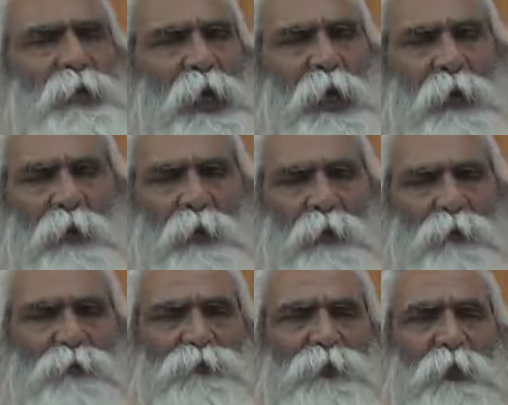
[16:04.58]
the
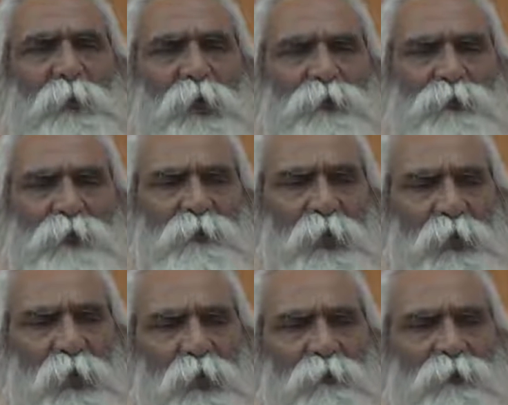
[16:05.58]
summer
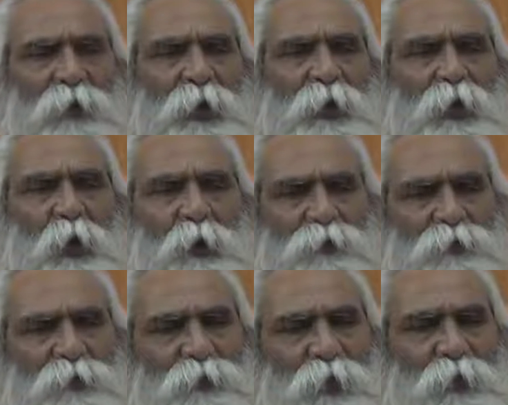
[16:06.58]
season and very hot
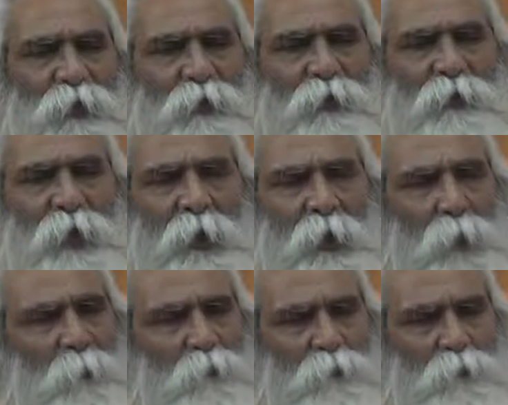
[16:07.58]
season in India,